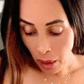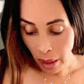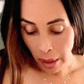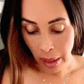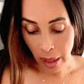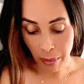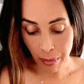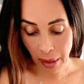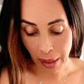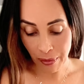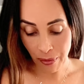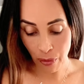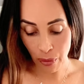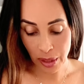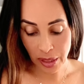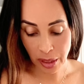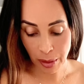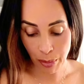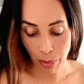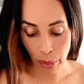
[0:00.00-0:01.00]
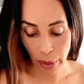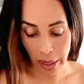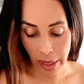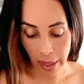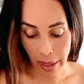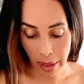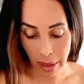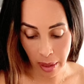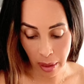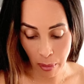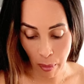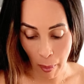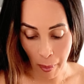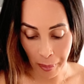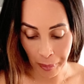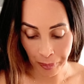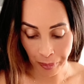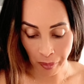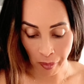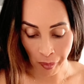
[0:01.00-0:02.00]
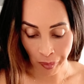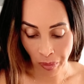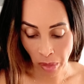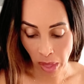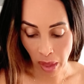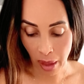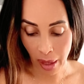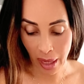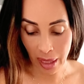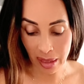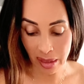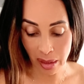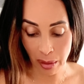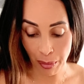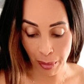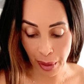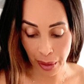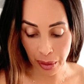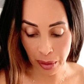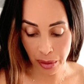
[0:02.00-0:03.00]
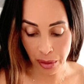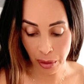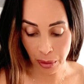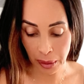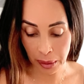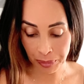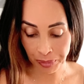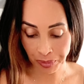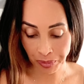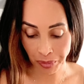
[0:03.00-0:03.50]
And my French bread, add some butter to it.